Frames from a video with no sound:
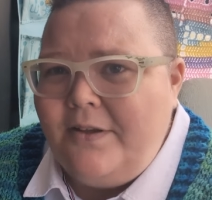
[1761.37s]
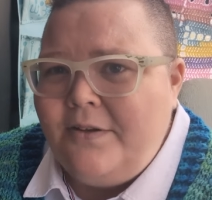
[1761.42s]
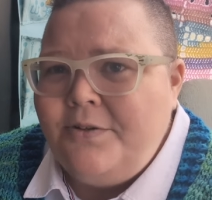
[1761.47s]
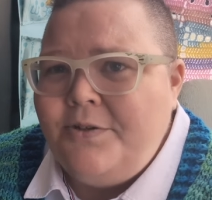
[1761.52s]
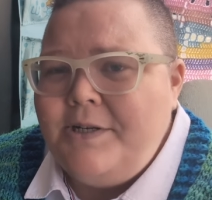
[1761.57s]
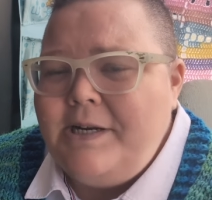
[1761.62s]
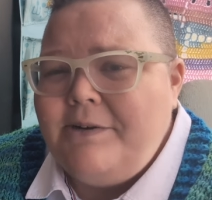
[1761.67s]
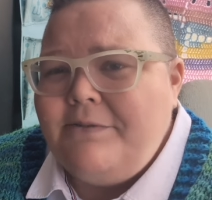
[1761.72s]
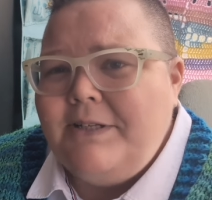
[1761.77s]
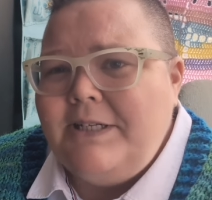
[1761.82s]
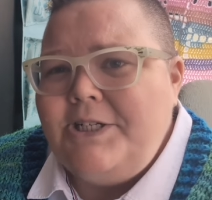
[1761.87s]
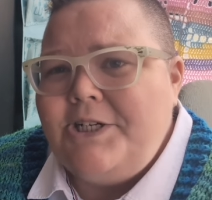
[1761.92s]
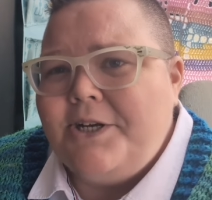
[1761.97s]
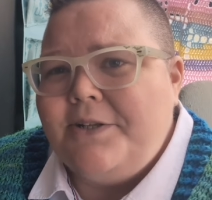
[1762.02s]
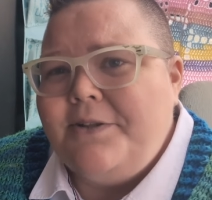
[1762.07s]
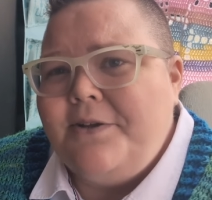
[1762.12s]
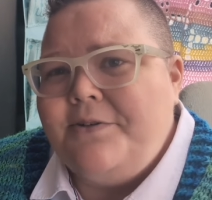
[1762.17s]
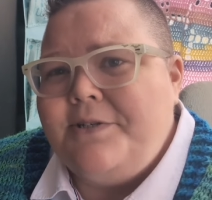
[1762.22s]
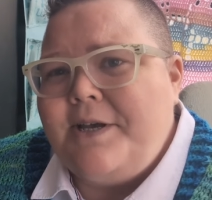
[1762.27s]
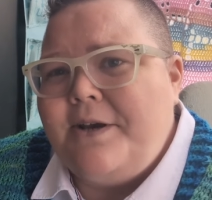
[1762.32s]
So definitely
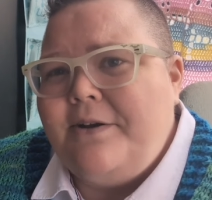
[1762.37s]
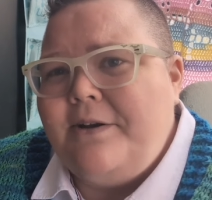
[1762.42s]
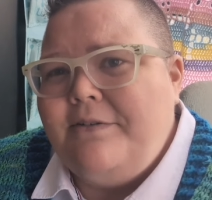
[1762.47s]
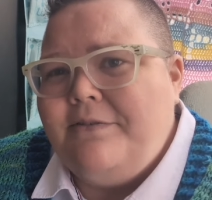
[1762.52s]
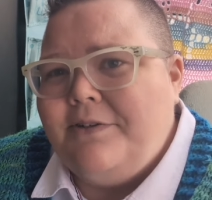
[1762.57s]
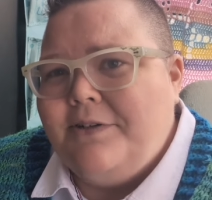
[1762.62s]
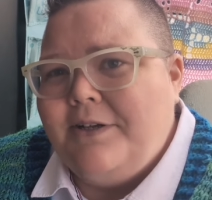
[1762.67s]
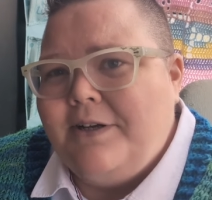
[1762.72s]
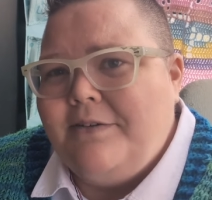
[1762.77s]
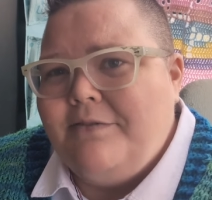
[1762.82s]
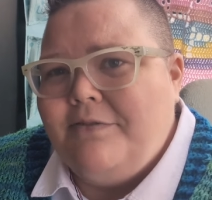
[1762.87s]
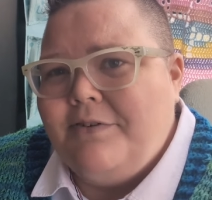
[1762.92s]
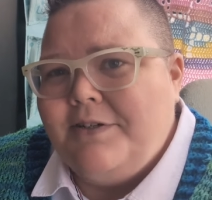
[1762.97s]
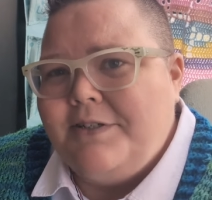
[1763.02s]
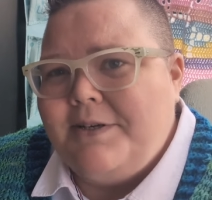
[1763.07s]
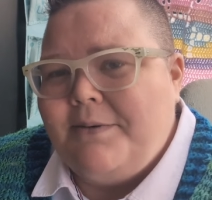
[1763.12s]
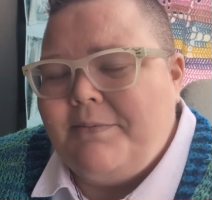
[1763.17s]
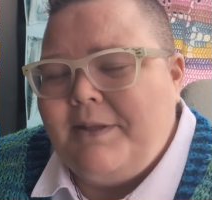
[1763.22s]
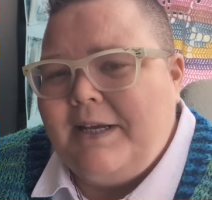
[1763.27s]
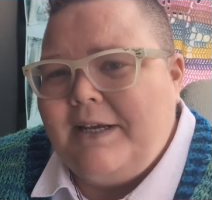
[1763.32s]
check those out if you're looking for
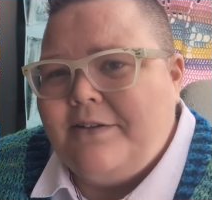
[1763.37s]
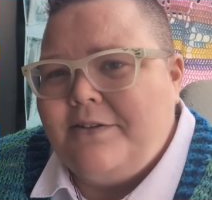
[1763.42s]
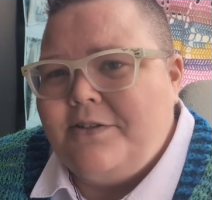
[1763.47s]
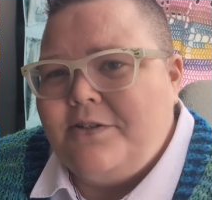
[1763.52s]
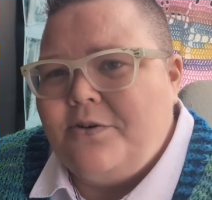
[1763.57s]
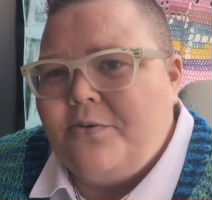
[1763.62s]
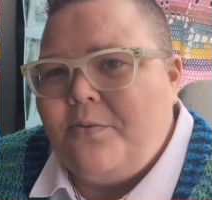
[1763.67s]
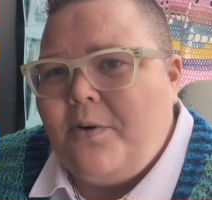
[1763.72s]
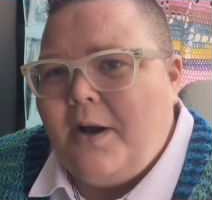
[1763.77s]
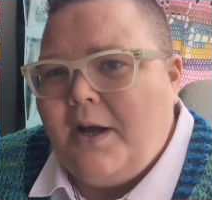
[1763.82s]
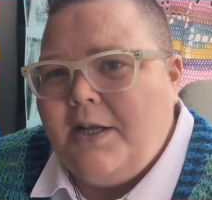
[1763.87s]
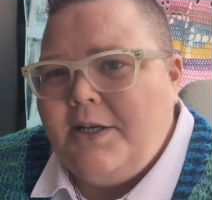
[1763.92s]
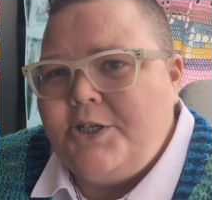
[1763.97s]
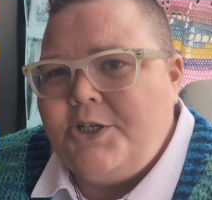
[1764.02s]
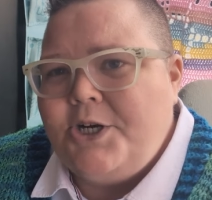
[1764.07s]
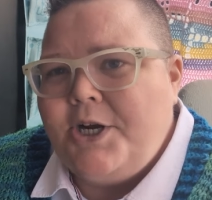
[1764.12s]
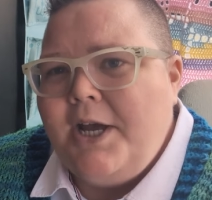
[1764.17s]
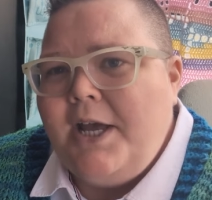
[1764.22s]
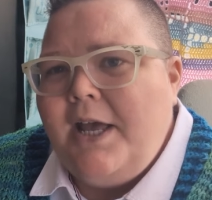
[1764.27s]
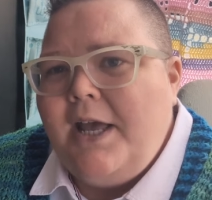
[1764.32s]
something else to
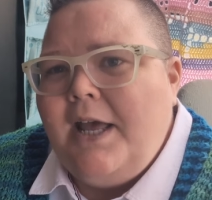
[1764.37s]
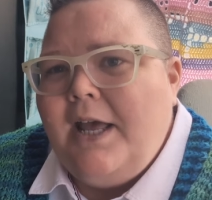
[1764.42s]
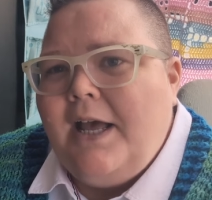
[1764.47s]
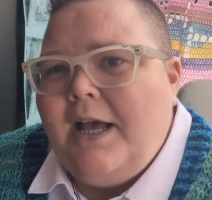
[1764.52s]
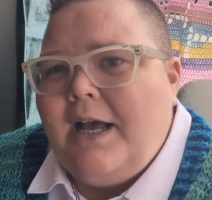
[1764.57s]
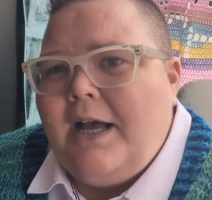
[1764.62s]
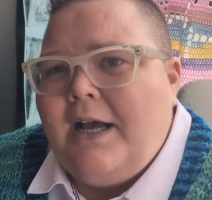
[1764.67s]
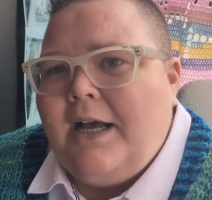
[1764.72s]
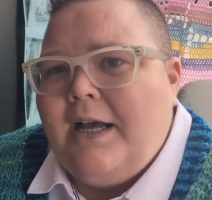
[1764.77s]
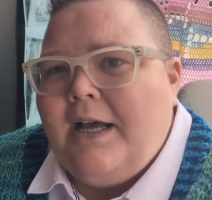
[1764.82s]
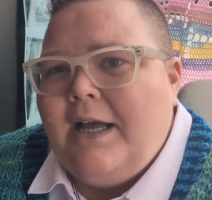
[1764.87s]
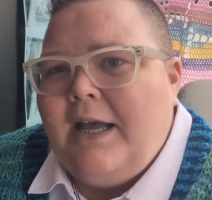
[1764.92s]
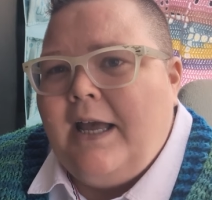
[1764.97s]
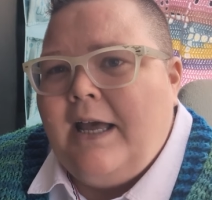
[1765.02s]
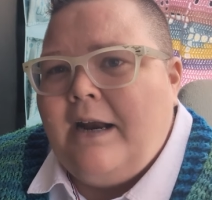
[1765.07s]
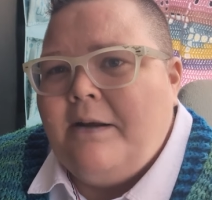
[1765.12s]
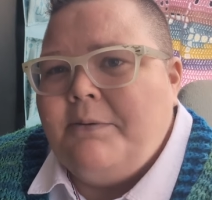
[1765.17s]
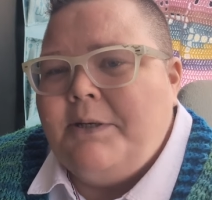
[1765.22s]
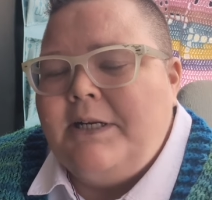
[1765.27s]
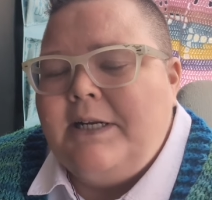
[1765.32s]
watch.
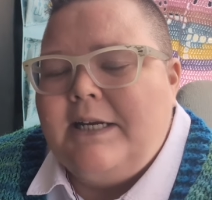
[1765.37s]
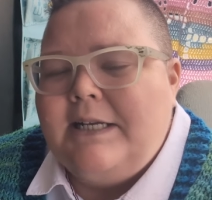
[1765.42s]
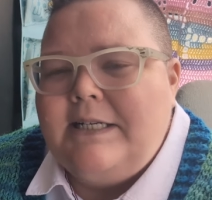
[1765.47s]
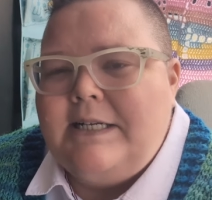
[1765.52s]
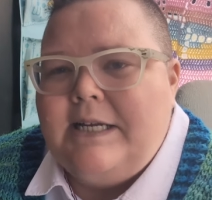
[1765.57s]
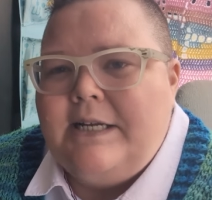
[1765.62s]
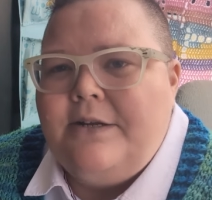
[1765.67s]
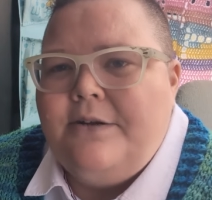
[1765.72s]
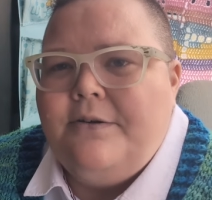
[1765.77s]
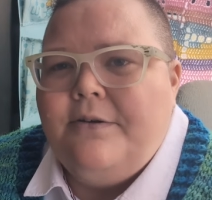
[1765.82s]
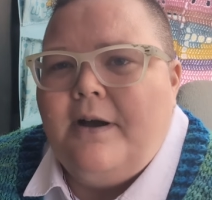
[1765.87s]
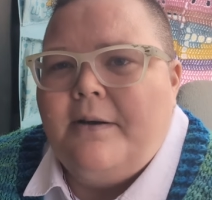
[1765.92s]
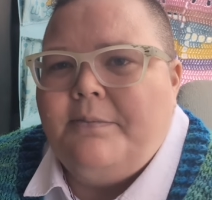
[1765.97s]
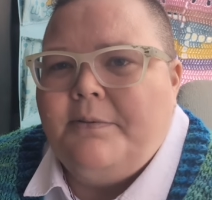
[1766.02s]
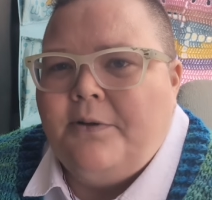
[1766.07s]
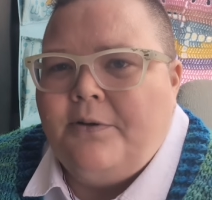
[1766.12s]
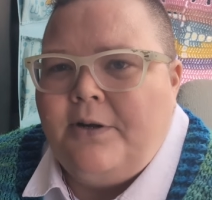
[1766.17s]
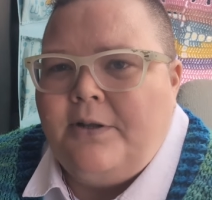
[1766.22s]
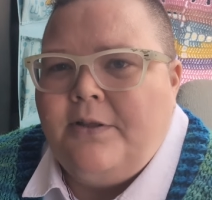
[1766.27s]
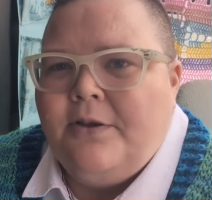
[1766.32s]
And I'm going to continue
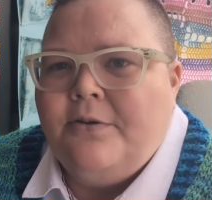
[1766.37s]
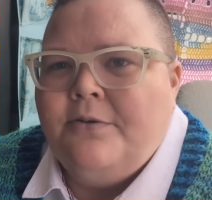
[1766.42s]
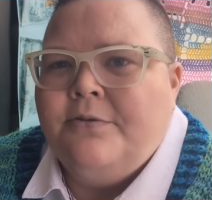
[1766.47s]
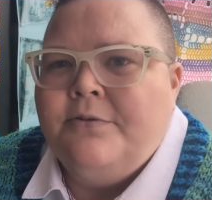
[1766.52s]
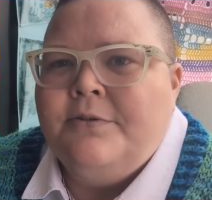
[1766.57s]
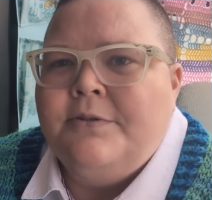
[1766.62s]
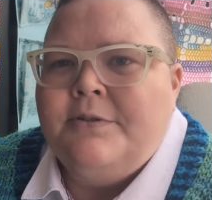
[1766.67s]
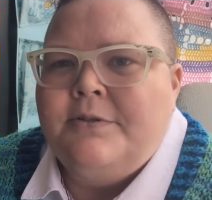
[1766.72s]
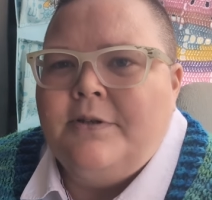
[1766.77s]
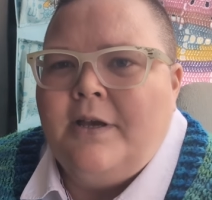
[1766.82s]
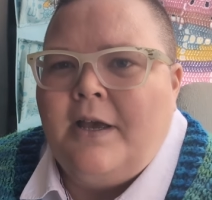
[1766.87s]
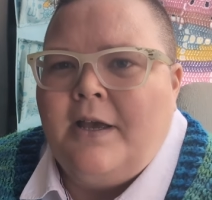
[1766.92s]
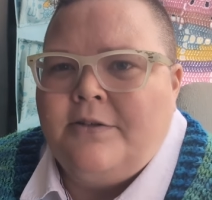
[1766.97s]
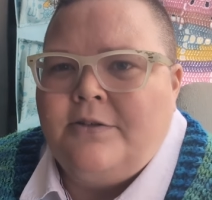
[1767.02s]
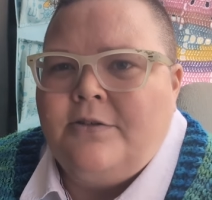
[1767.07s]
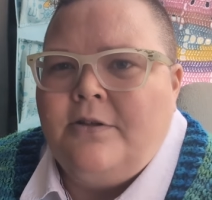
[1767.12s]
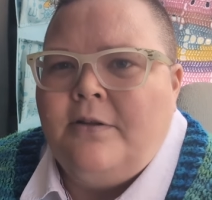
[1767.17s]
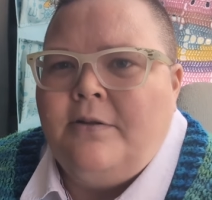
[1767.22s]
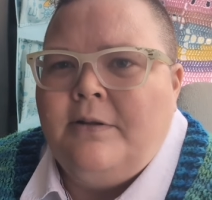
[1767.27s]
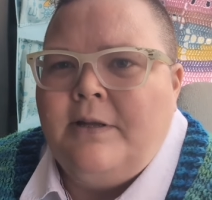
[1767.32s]
uploading those
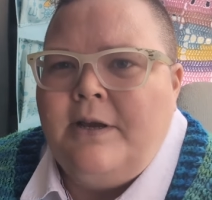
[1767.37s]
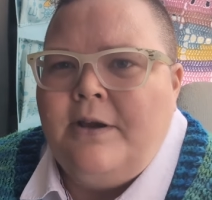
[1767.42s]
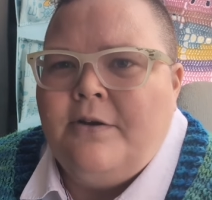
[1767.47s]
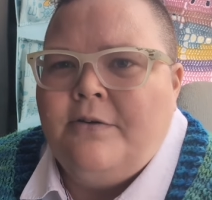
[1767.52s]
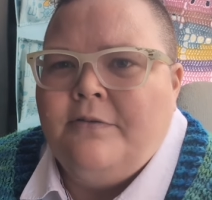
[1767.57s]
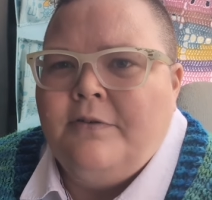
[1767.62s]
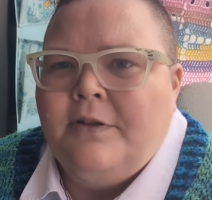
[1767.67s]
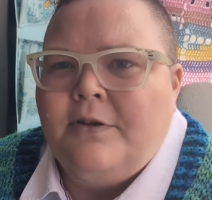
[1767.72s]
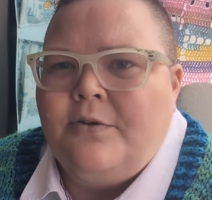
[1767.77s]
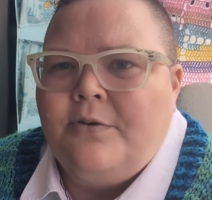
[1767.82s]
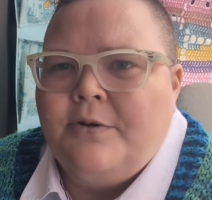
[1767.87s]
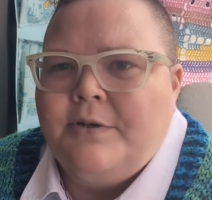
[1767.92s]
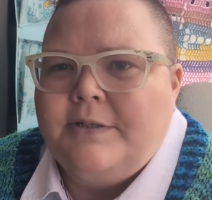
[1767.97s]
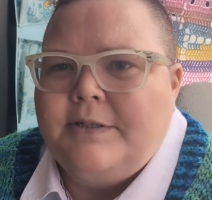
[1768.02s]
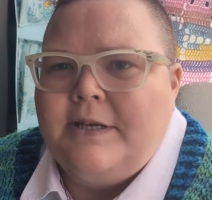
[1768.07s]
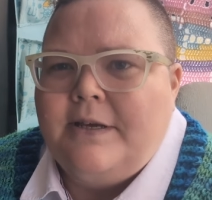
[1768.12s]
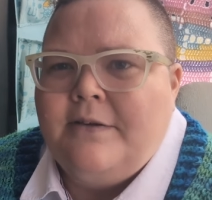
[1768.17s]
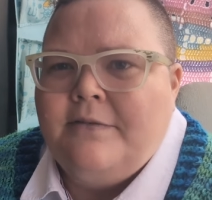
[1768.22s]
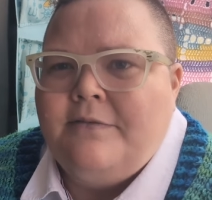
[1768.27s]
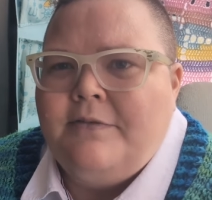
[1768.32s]
slowly over the
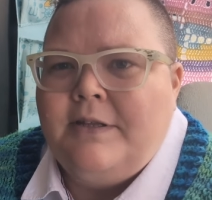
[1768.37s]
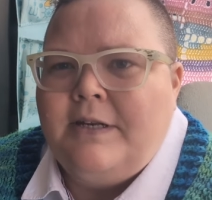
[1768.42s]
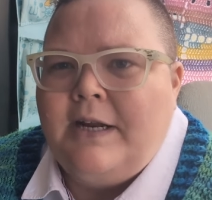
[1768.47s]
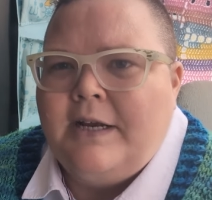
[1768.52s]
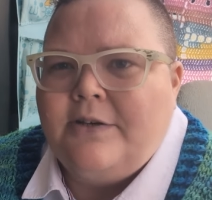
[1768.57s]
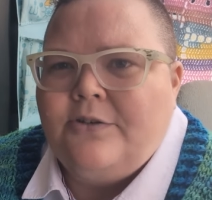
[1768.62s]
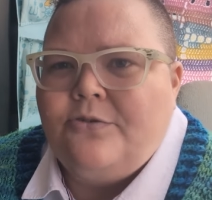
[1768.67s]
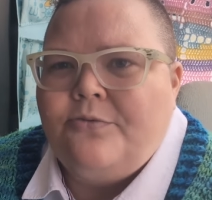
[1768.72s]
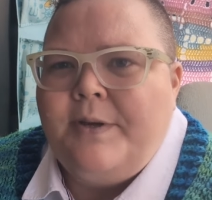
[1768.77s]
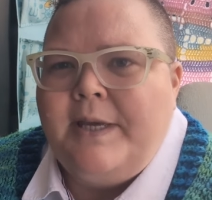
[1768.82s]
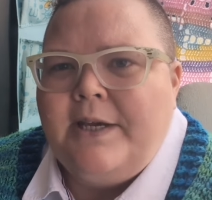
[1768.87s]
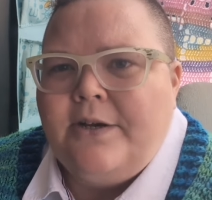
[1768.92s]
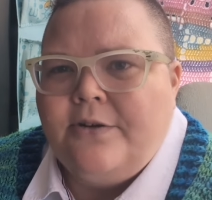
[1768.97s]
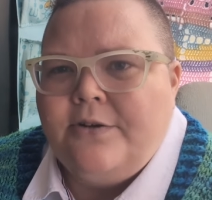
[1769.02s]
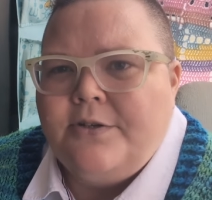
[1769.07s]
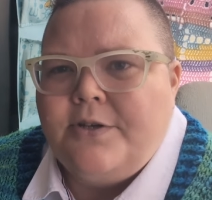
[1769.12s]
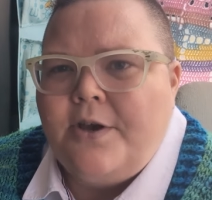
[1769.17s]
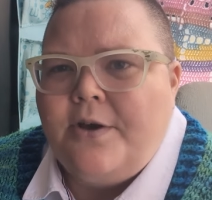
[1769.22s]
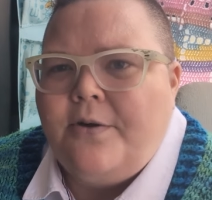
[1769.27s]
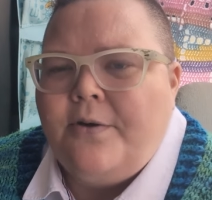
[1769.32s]
course of the next week
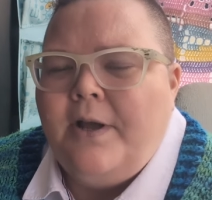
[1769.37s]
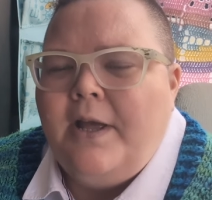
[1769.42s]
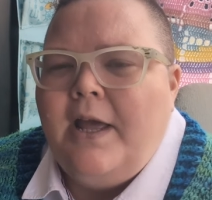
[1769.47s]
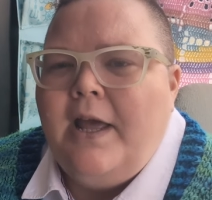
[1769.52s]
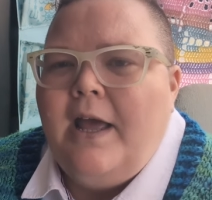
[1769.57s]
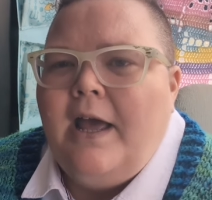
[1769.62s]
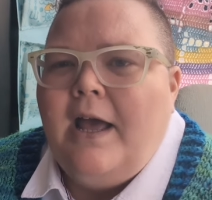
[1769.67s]
or so.